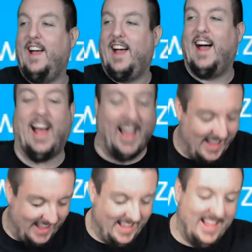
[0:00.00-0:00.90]

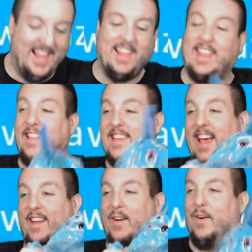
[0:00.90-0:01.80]
That's
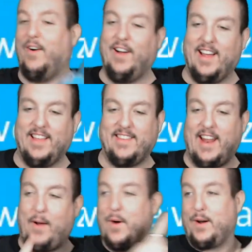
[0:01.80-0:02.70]
kind of cool. So
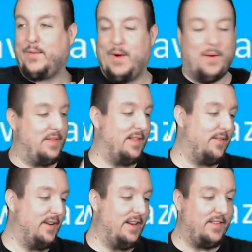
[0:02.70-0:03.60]
that worked well with the
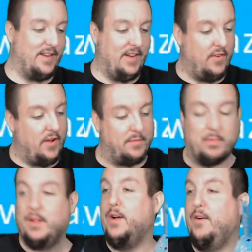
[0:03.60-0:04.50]
green screen, even though it's
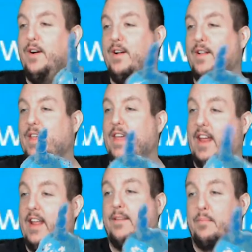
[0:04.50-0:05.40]
blue.
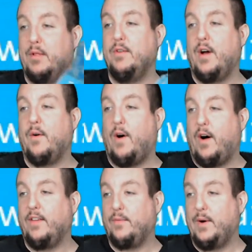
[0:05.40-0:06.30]
It is a blue narwhal,
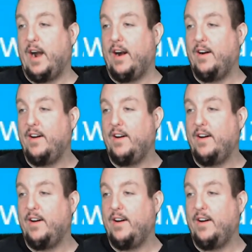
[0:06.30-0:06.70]
I swear.